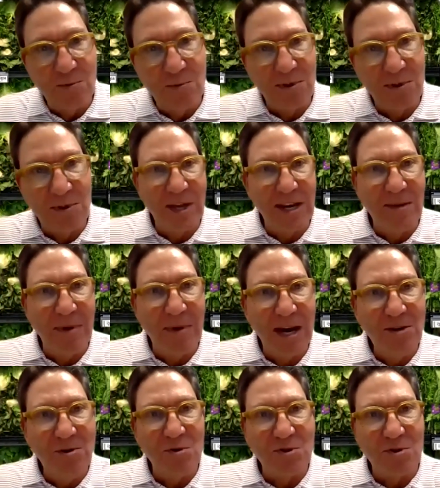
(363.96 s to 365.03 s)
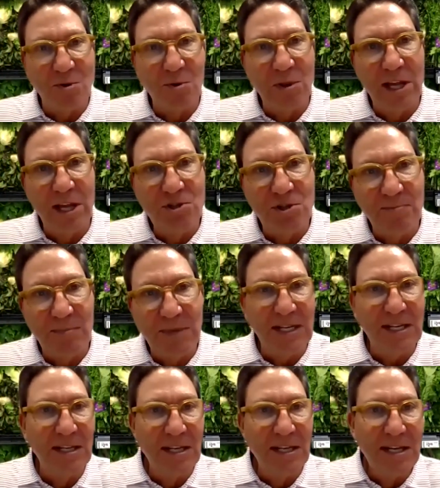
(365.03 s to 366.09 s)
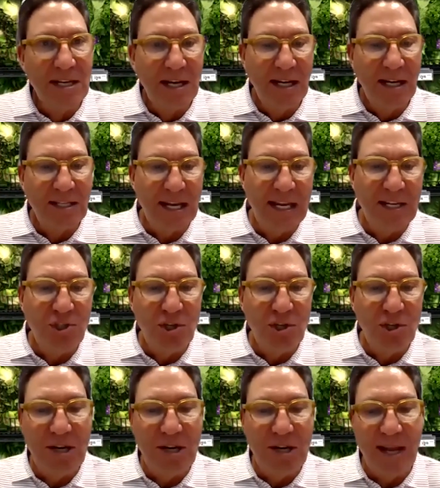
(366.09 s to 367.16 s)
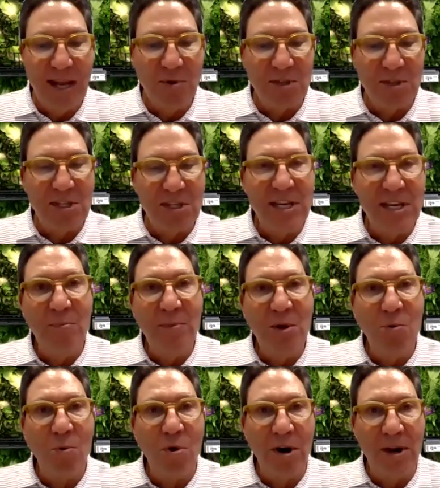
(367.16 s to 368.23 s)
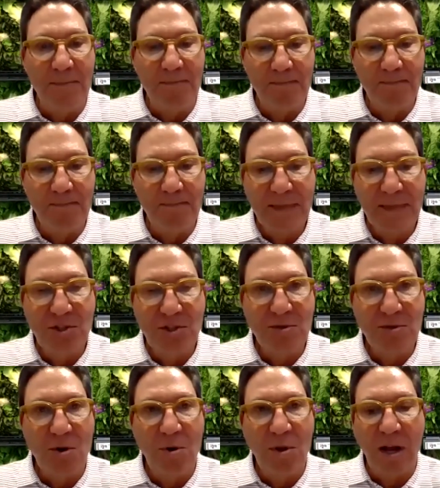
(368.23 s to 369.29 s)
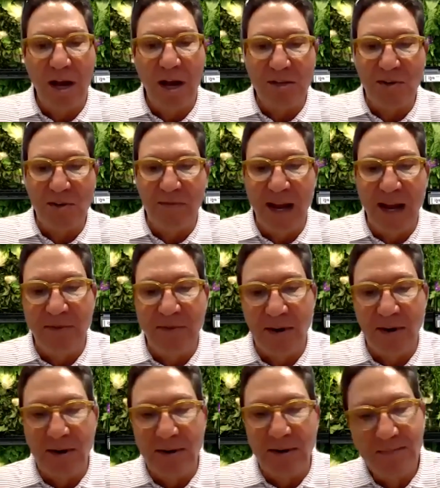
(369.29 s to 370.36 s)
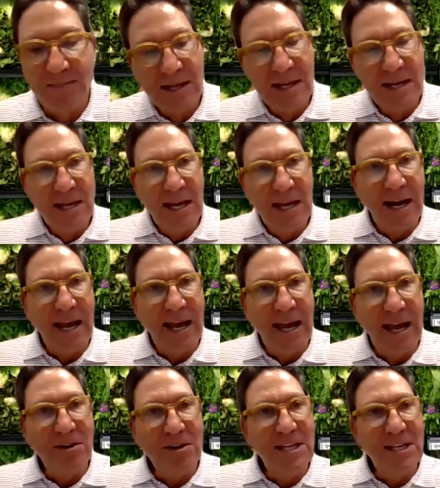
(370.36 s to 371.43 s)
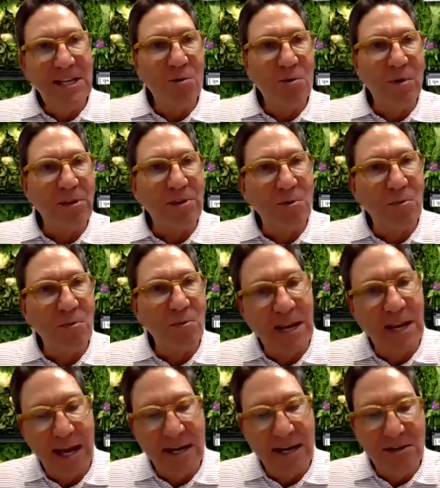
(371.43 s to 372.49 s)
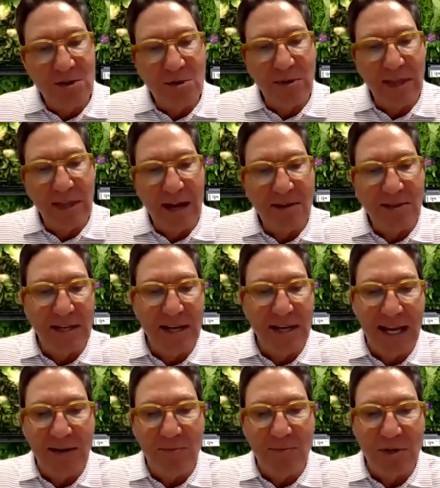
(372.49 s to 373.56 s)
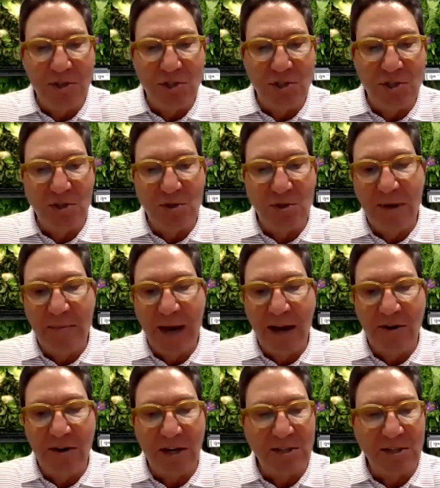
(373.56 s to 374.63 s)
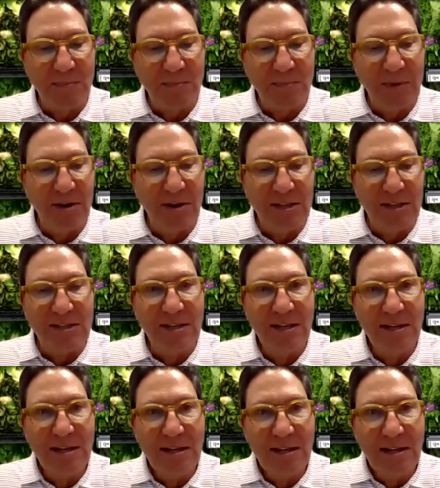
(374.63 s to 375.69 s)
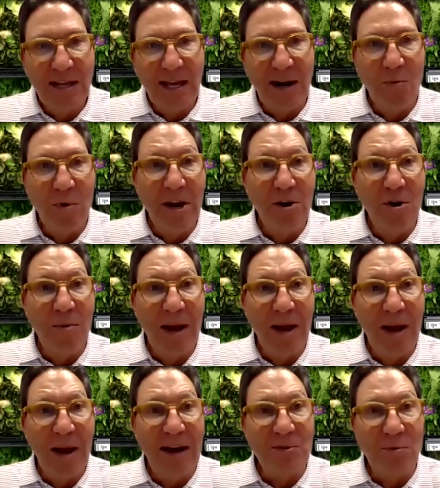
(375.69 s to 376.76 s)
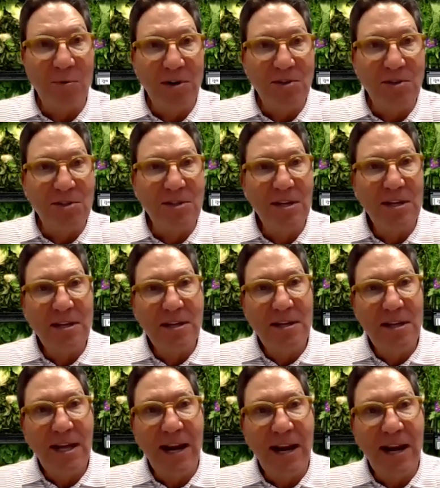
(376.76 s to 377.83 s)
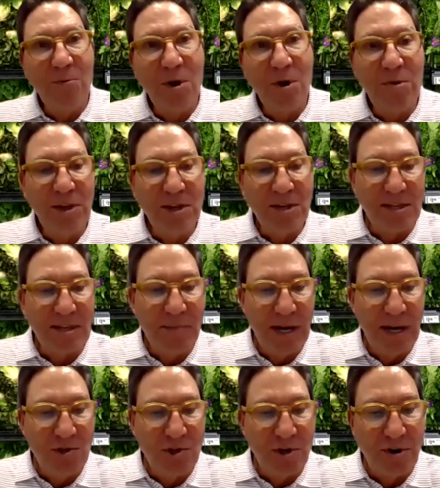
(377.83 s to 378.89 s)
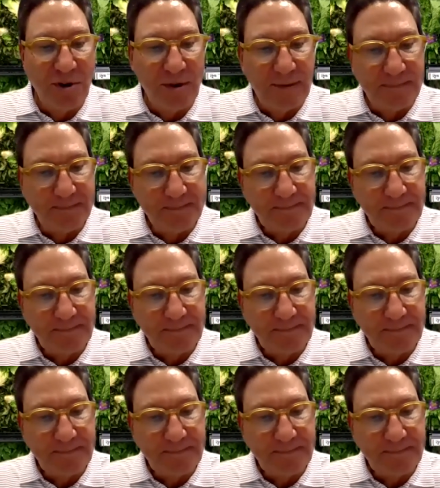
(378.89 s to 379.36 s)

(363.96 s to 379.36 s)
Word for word: with a friend of mine who sold luncheon meat uh, to HEB. Her name was Naomi Warren. She was a Holocaust survivor. And I had her dinner with her one night in 2008 when she told me about her experience. And I went home afterwards and I wrote this in my journal.